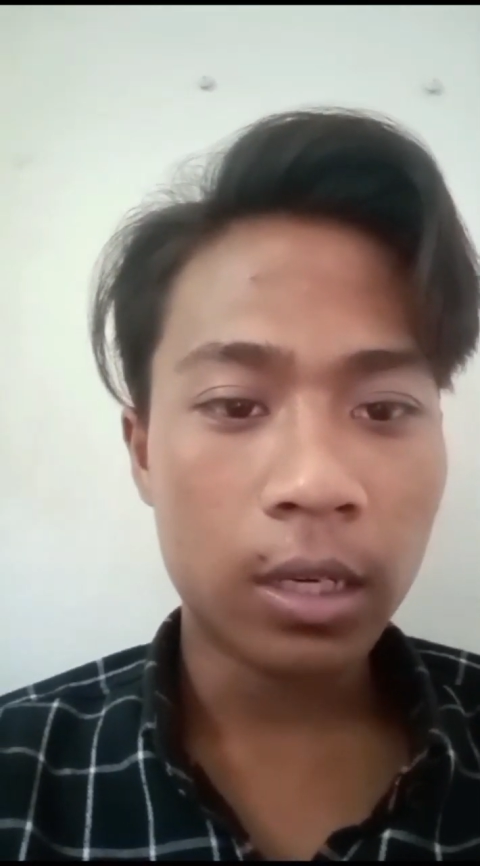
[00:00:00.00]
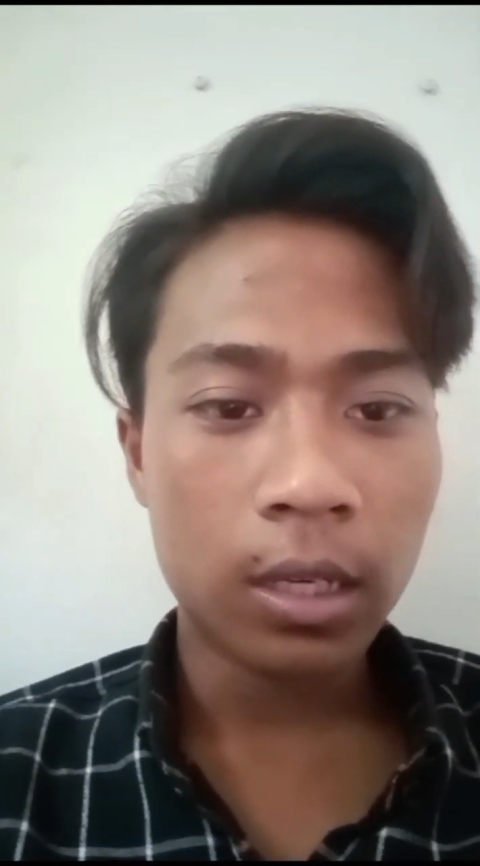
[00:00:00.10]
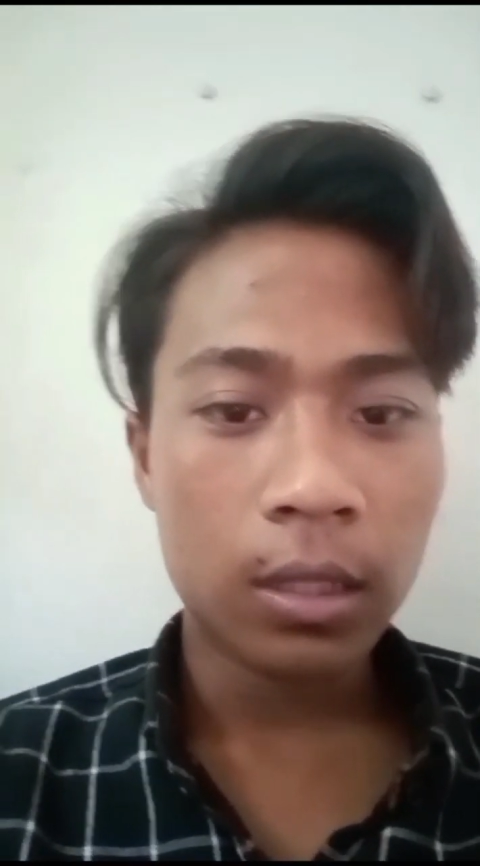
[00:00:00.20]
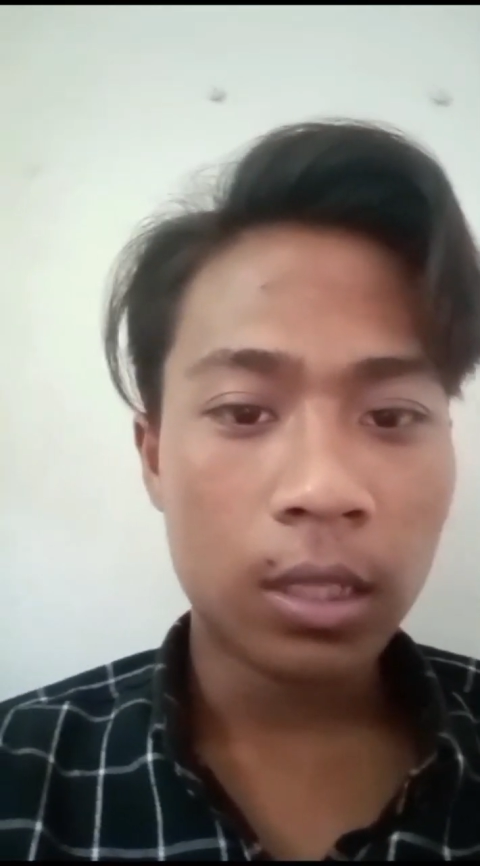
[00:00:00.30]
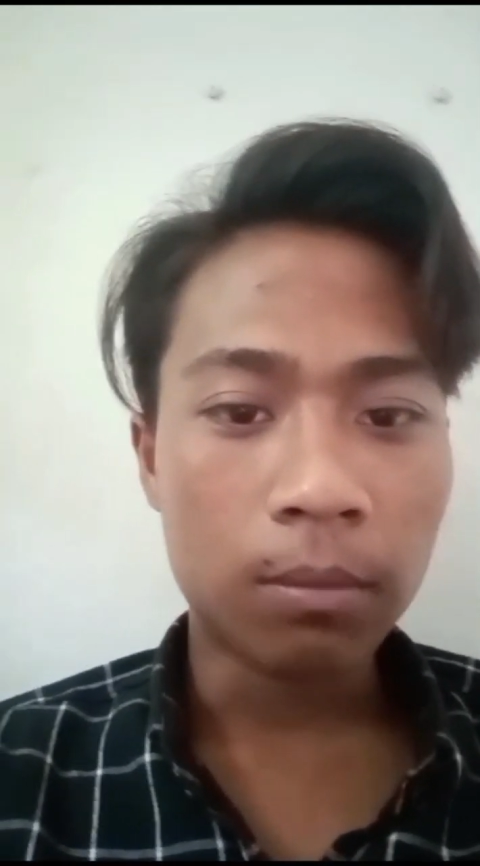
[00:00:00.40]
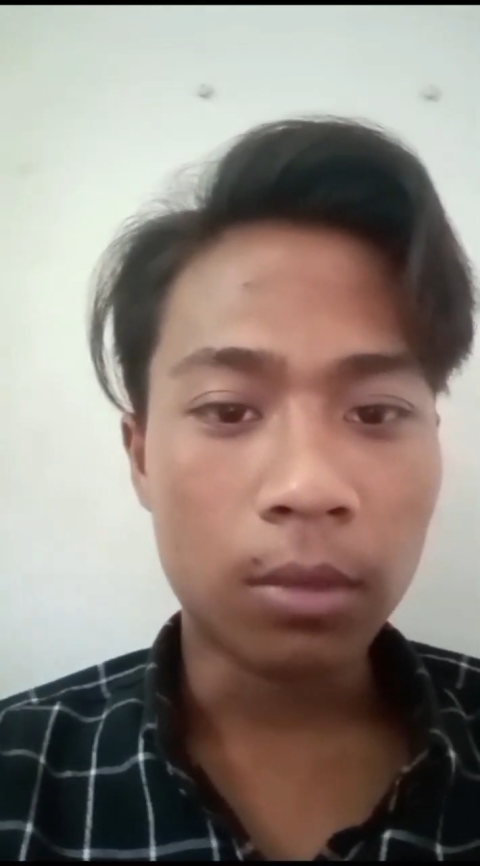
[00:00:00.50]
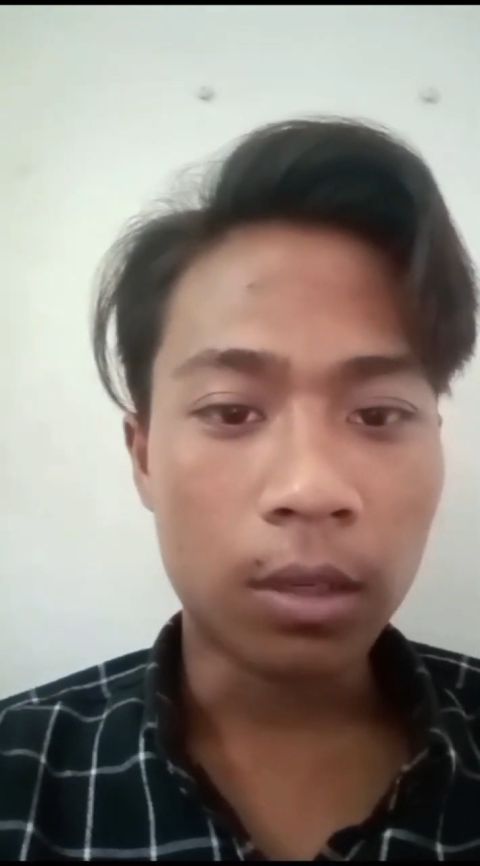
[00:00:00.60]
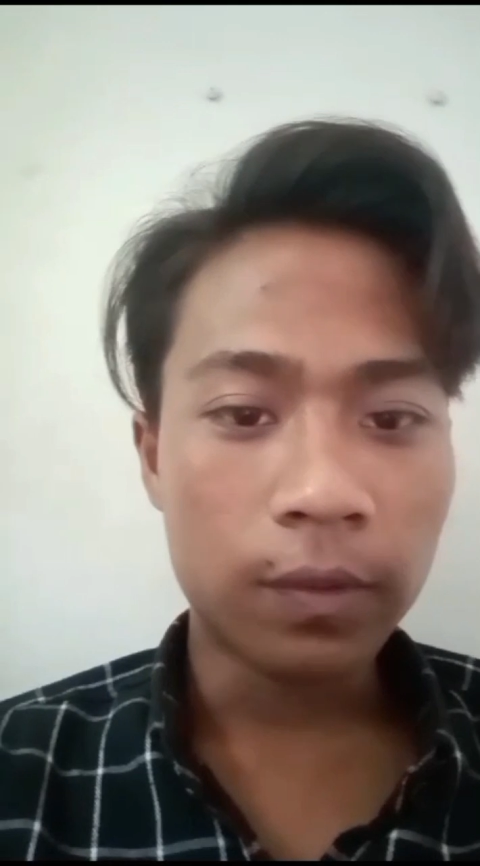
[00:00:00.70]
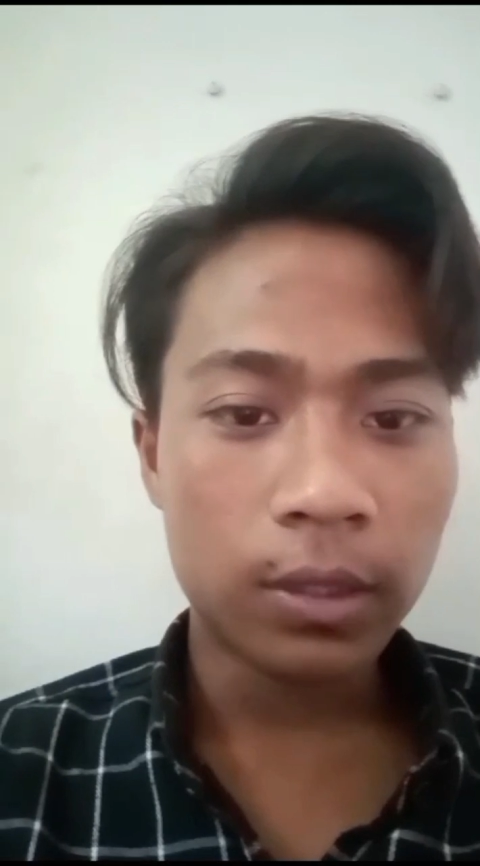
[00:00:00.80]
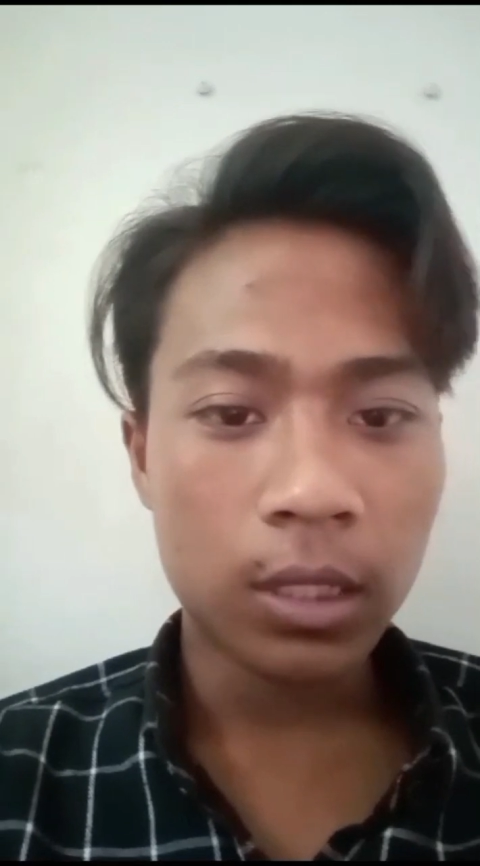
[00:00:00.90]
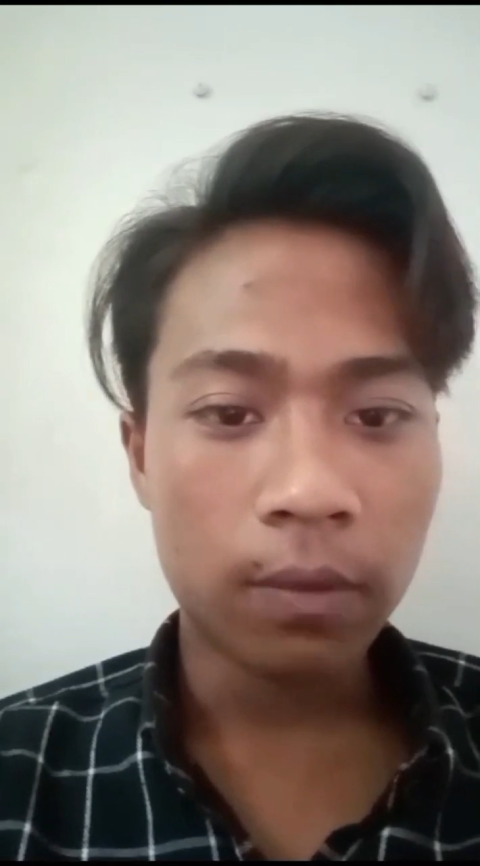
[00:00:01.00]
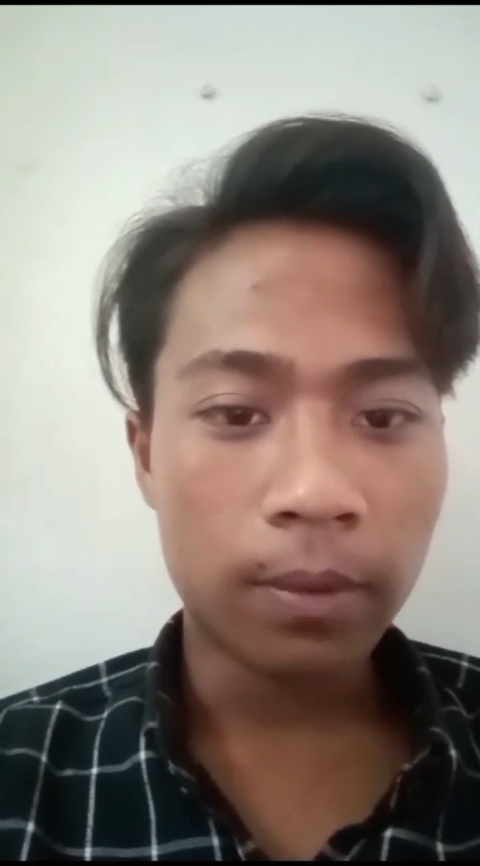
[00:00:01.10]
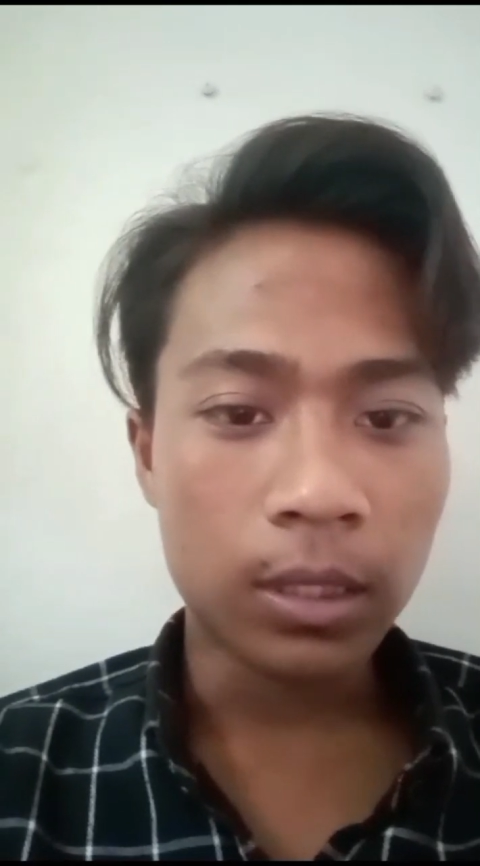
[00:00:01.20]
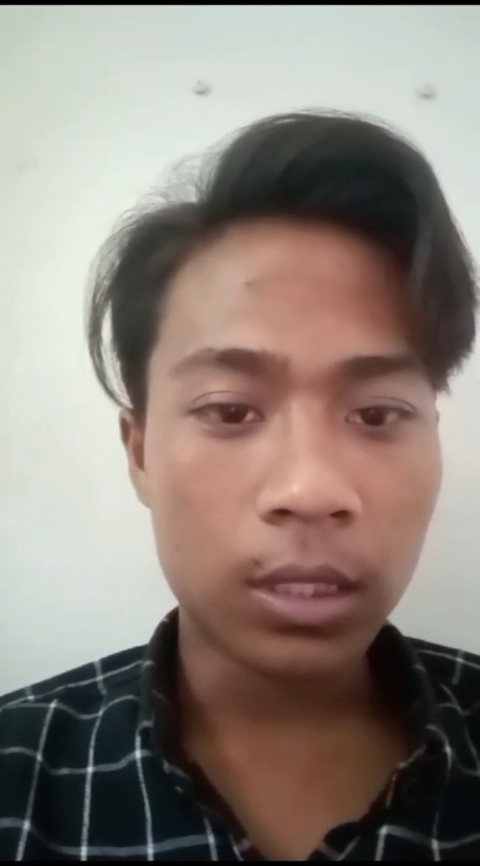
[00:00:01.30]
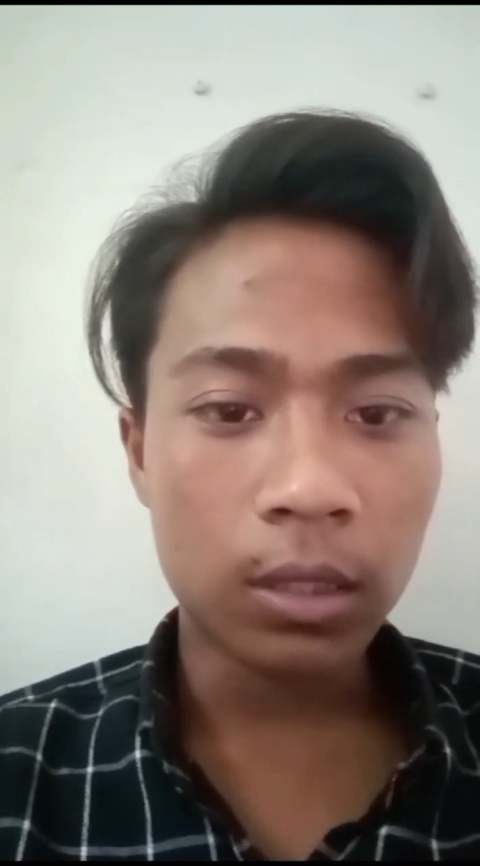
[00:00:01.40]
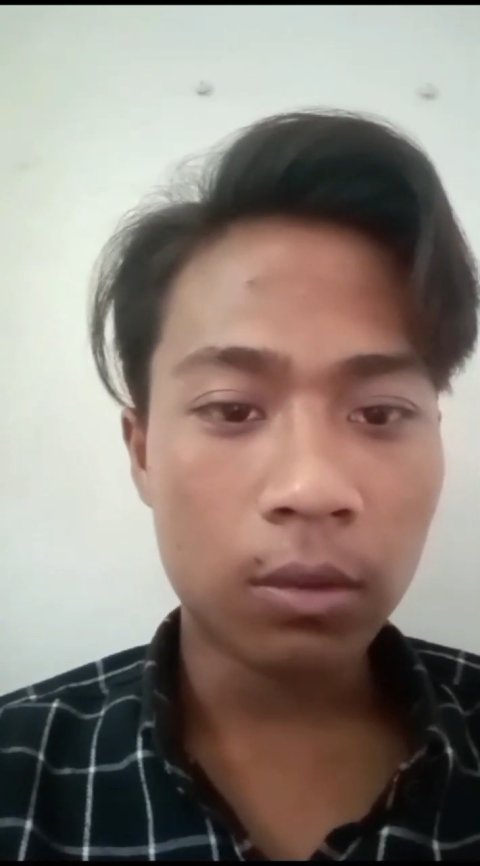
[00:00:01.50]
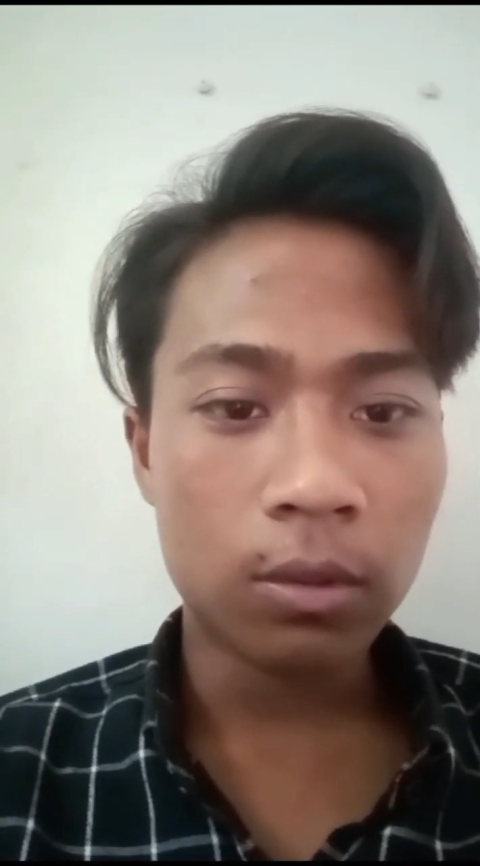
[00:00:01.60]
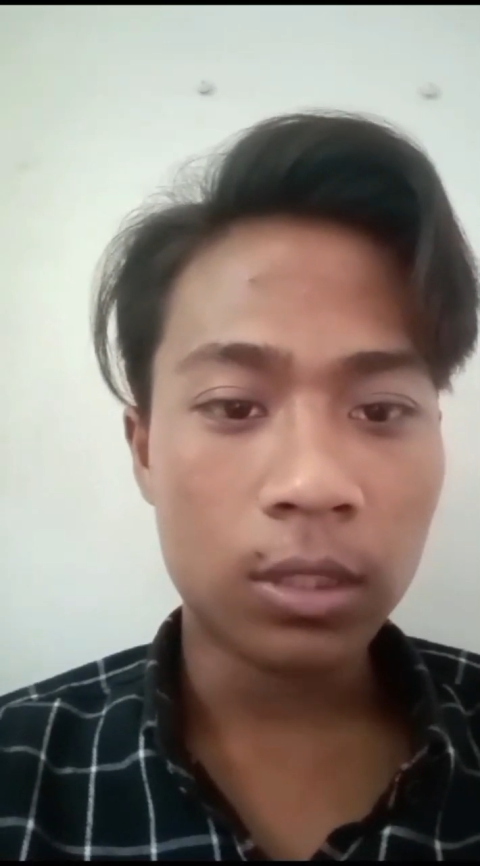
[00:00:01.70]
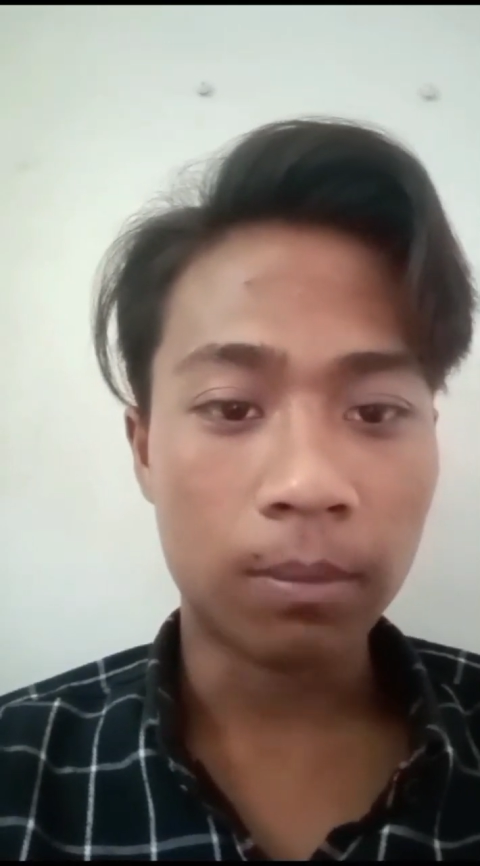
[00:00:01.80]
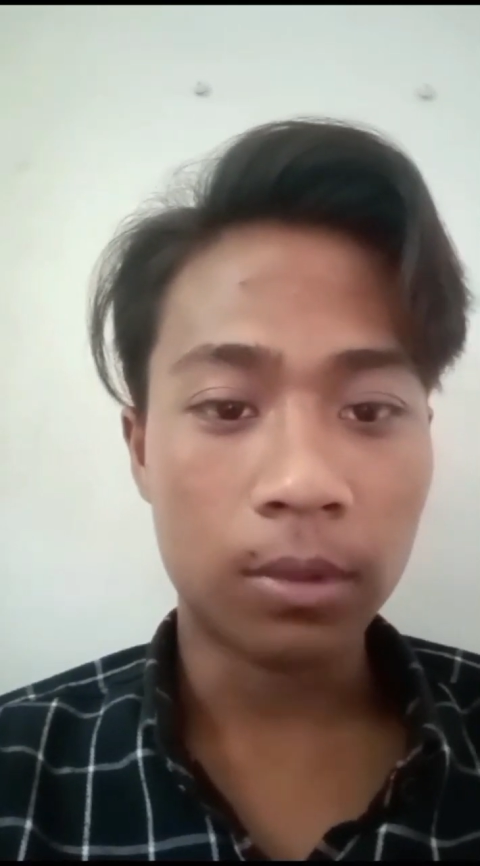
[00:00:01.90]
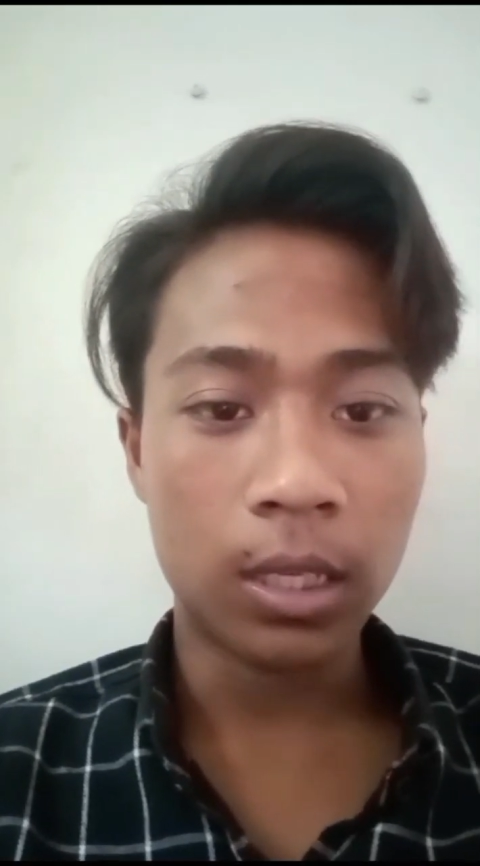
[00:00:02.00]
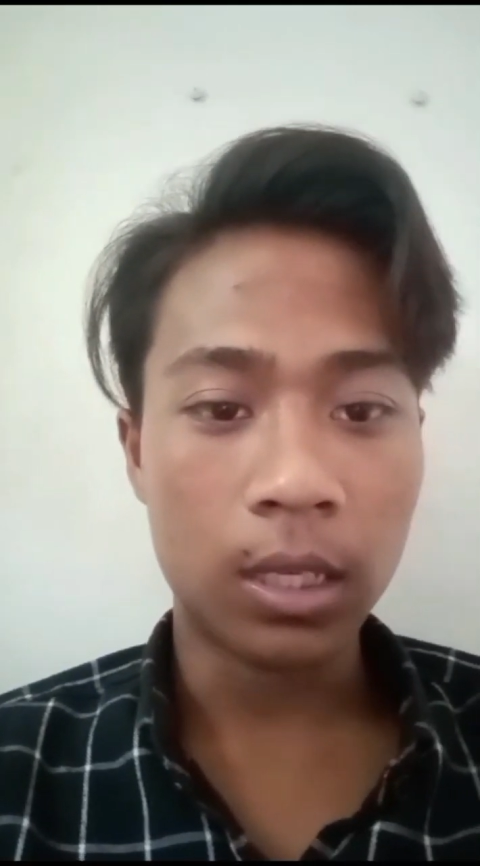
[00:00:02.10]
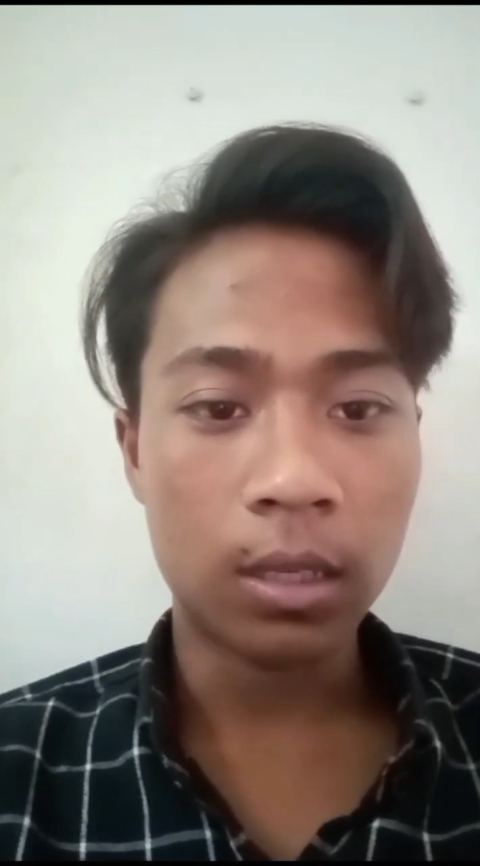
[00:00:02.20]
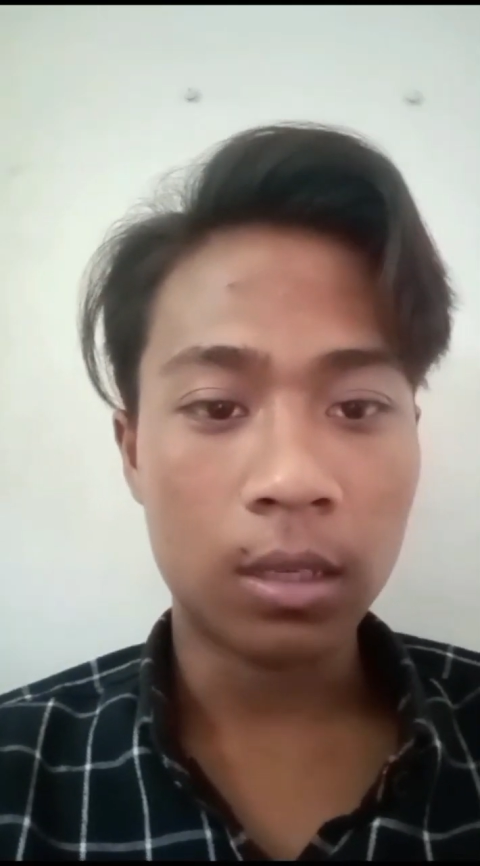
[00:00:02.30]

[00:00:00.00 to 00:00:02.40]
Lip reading: that moves a person to do something.